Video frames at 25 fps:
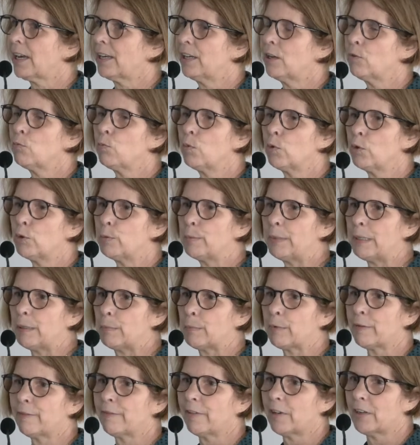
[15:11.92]
and it will be
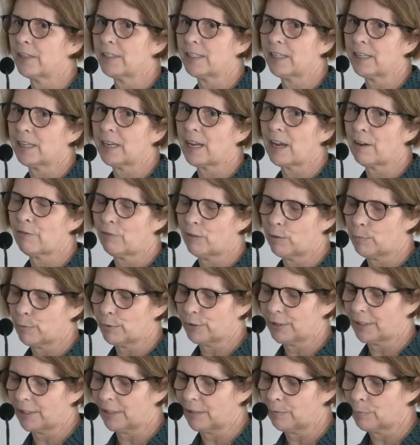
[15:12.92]
providing
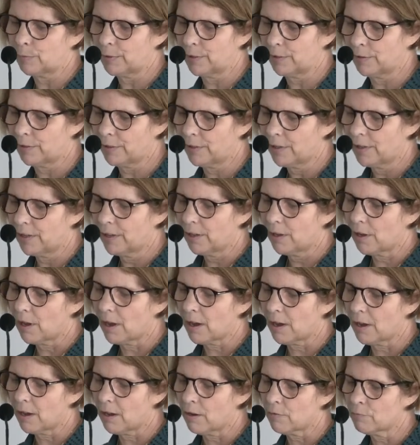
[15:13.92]
everybody with
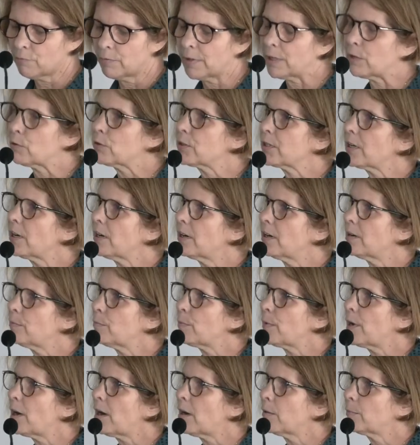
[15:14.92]

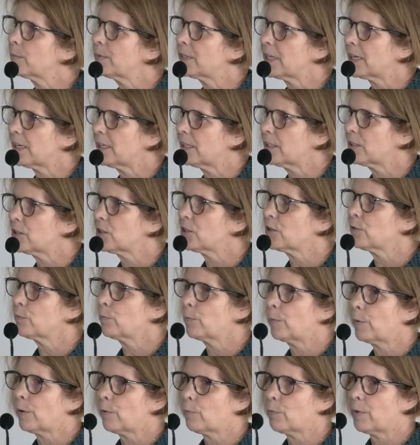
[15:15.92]
real-time updates
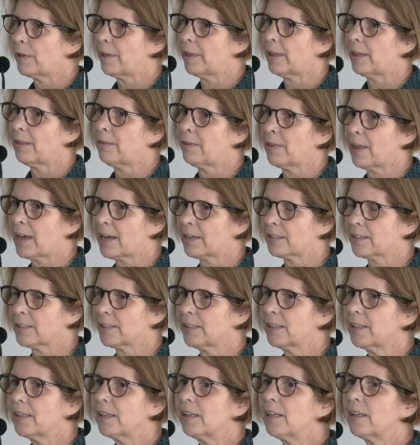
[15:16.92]
within that.
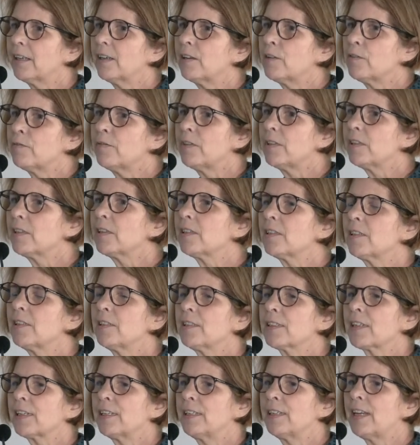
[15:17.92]

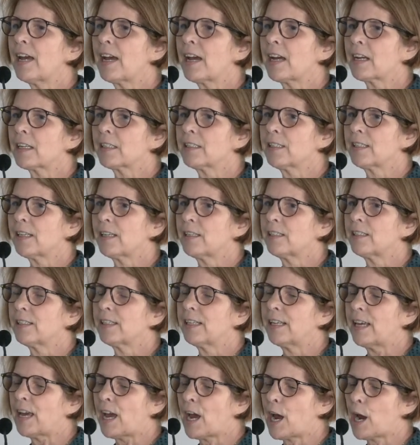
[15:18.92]
Visitors can access
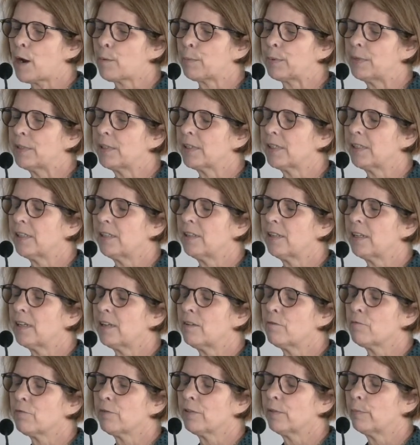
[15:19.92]
the app and see the
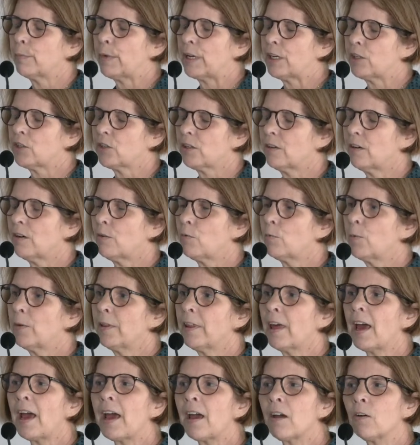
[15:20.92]
information
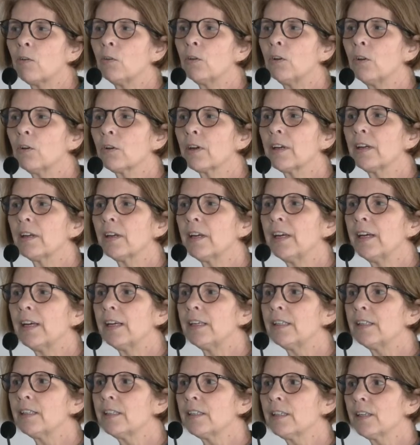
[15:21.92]
without logging
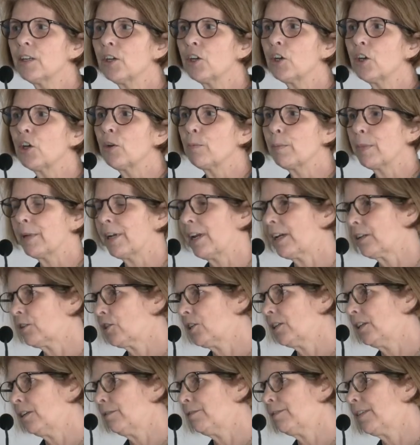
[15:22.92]
in, but
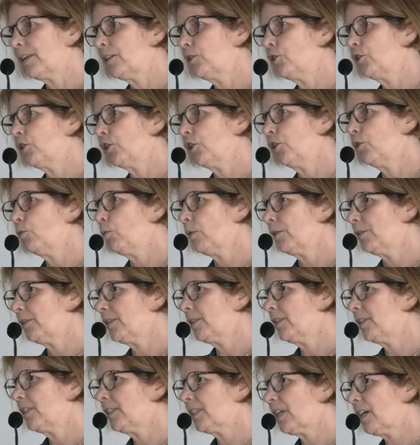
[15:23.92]
actually if they do want
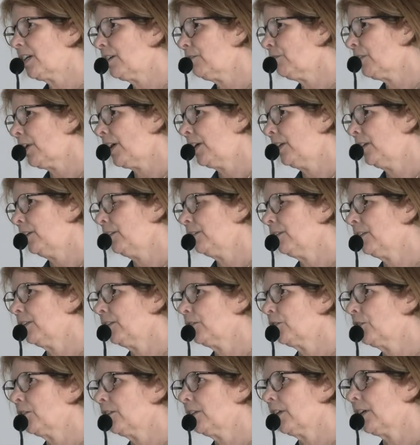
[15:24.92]
to save
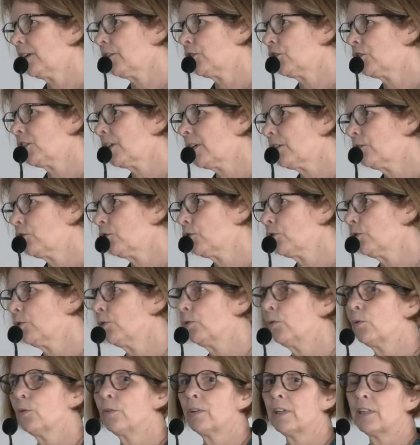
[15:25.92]
anything to their
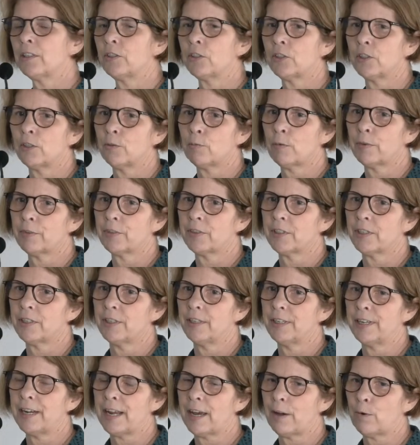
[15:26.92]
schedule or they do want to
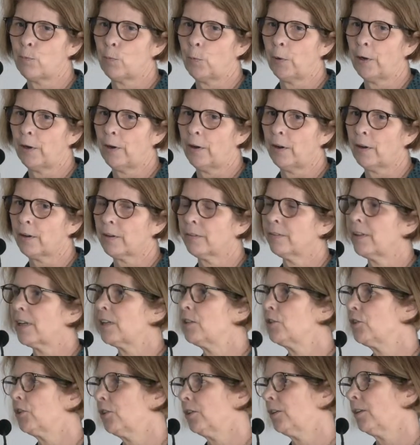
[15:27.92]
network, they
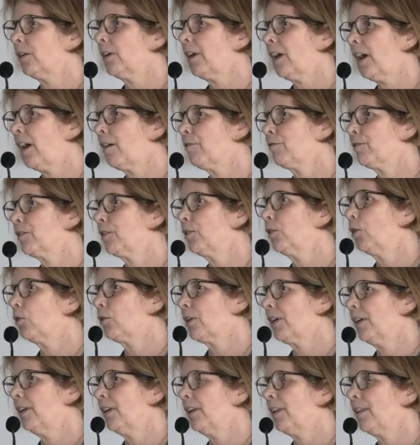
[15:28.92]
do have to
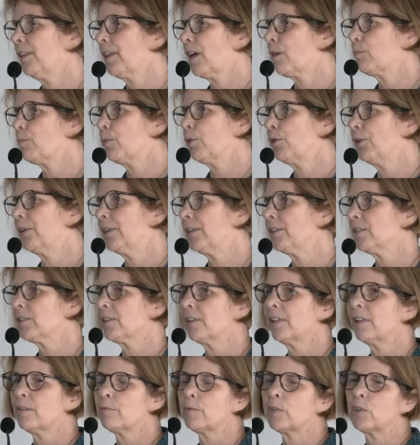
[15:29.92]
log in at that point.
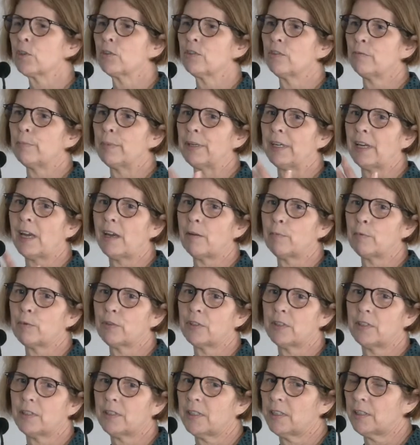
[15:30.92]
So they'll sort of be able
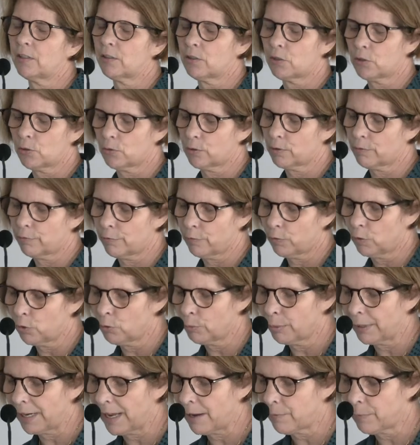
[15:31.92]
to see the sort of
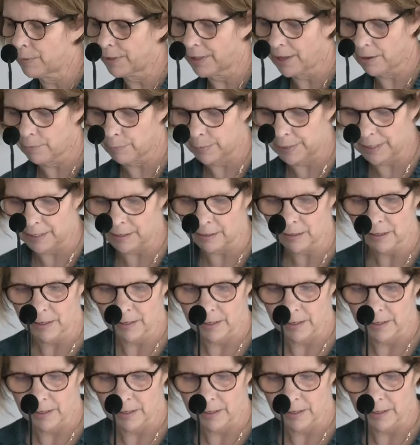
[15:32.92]
floor plan without being